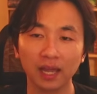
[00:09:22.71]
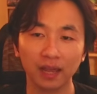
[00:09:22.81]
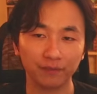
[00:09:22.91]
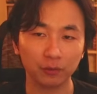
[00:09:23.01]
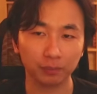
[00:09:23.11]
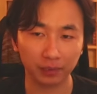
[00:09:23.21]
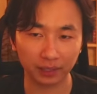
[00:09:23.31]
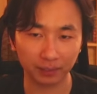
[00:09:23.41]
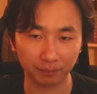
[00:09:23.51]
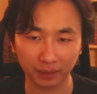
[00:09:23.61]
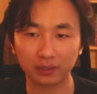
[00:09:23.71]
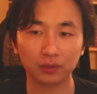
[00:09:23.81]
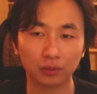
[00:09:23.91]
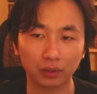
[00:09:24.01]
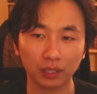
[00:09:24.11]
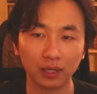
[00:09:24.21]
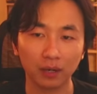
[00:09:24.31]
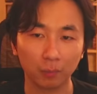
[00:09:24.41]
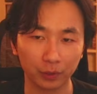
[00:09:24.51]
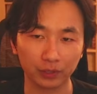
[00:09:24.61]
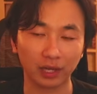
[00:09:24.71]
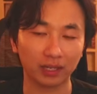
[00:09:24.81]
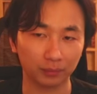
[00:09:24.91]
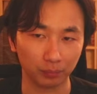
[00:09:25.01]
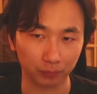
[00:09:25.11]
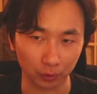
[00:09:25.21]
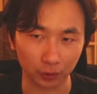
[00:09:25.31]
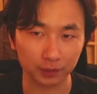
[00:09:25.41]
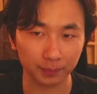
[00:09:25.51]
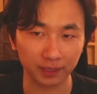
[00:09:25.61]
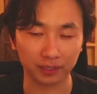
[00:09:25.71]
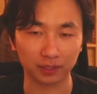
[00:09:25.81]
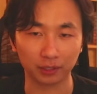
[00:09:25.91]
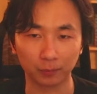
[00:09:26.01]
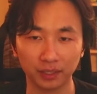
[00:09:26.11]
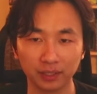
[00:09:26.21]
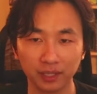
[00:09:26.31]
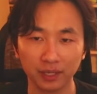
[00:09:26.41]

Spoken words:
If you play the Minotaur when you had a Doran's Blade on turn 1,